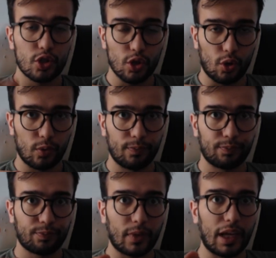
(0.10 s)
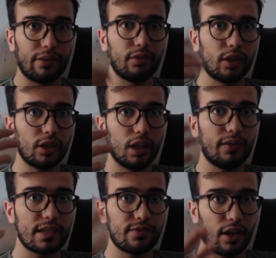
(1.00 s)
So, everyone
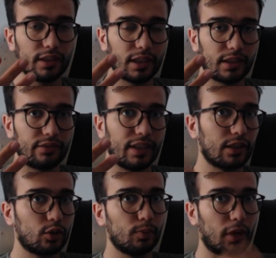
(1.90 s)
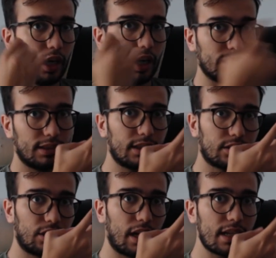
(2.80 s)
always wonder whether to buy antique
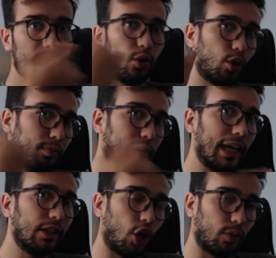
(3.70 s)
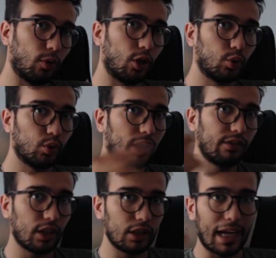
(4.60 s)
cuirass or blade armor. Today
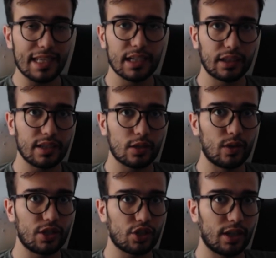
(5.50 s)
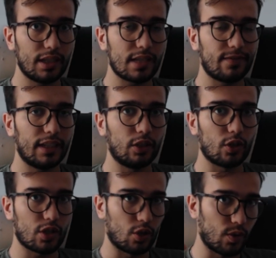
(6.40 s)
we're gonna answer this question in this video,
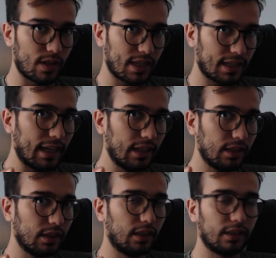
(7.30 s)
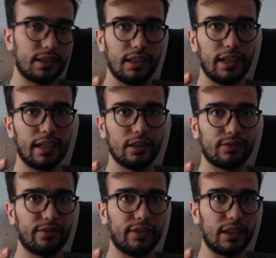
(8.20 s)
so stay until the end of
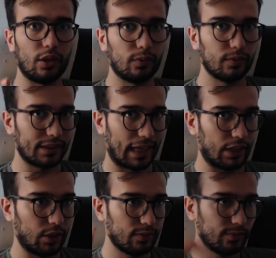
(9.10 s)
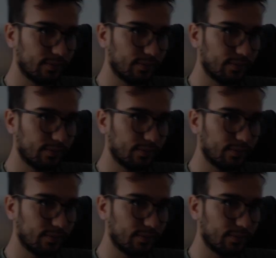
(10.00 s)
the video. Thank you.